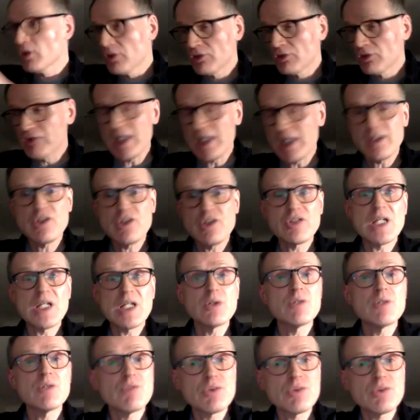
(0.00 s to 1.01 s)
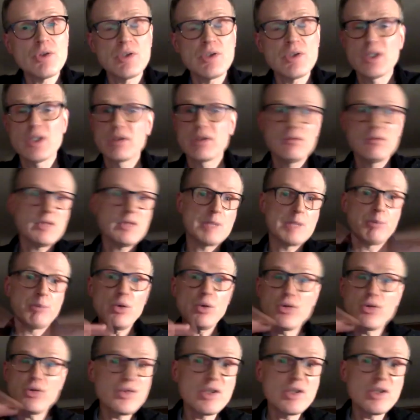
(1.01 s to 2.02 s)
Check this out. If you they
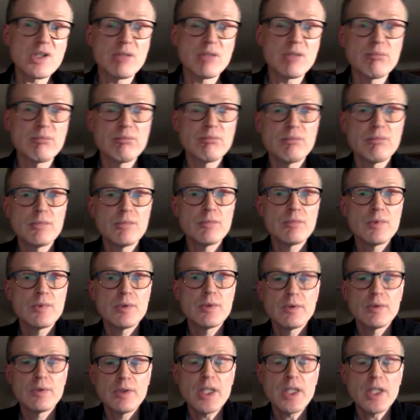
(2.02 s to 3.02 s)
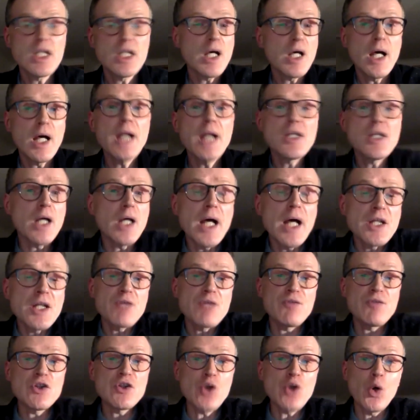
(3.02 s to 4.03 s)
posted it, and and and if
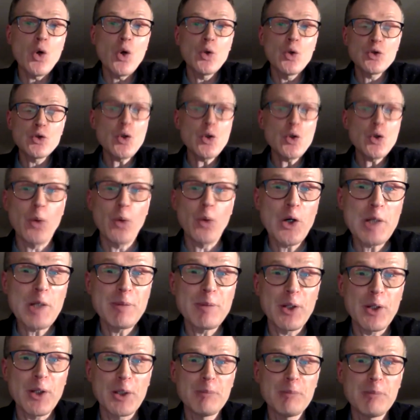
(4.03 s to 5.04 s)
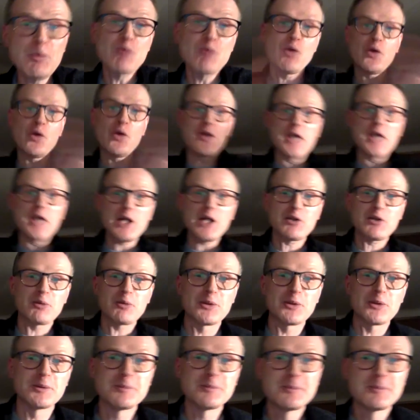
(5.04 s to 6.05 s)
they don't, don't worry about it. Move on to the next
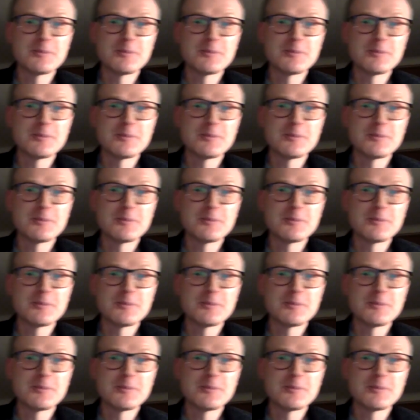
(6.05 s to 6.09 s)
one.